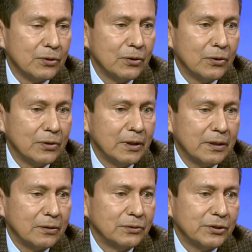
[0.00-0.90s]
So their
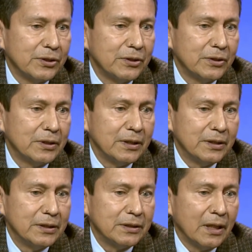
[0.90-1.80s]
concern
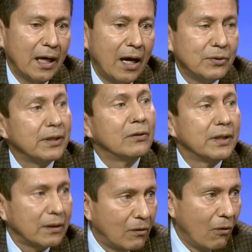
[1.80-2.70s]
is how they're going
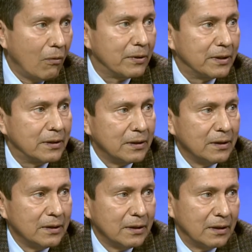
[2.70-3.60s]
to cover
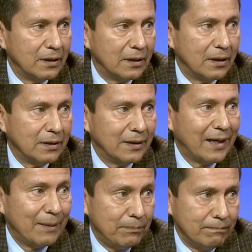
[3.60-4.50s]
uh,
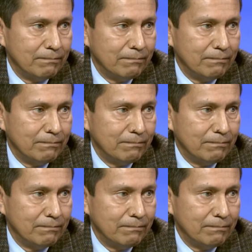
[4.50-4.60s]
that